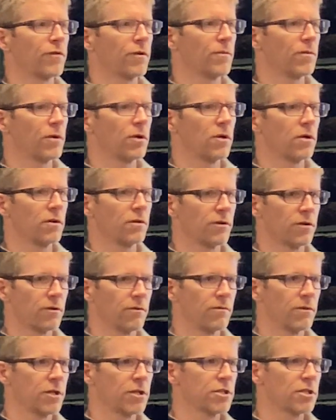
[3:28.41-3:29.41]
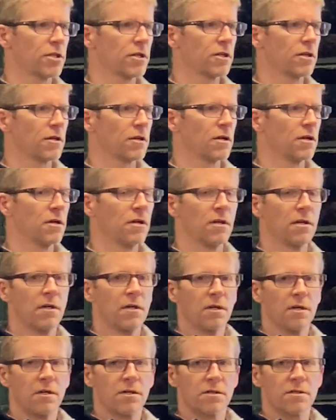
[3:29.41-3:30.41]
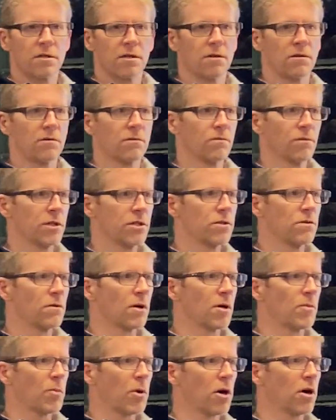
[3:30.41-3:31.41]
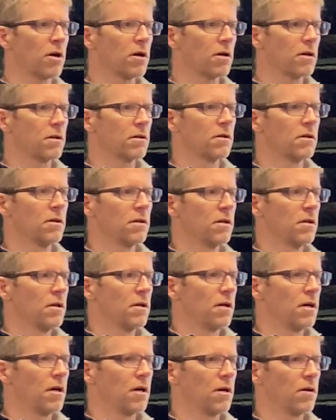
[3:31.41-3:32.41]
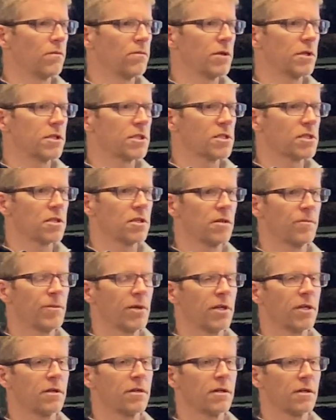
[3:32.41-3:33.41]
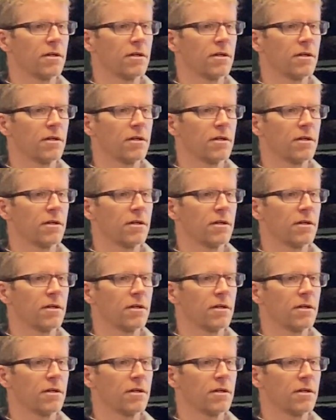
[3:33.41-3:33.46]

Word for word: from the, uh, the region here. So we do our part uh, we just come in